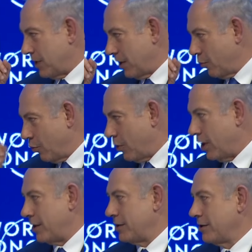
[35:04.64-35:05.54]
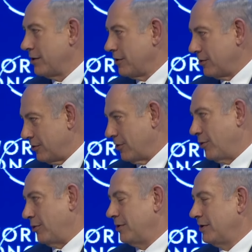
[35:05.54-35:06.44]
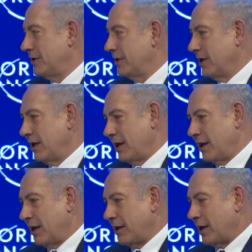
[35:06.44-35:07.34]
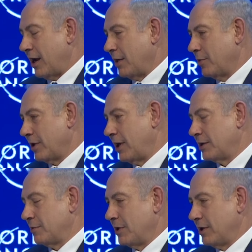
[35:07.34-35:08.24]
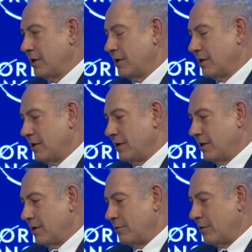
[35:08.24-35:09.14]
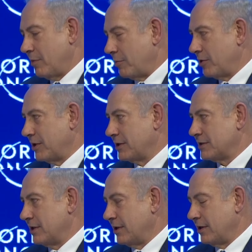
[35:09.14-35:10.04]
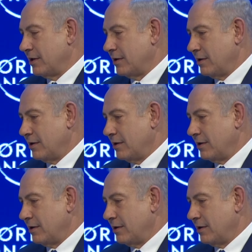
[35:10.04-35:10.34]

my one goal. And I would like to be remembered as the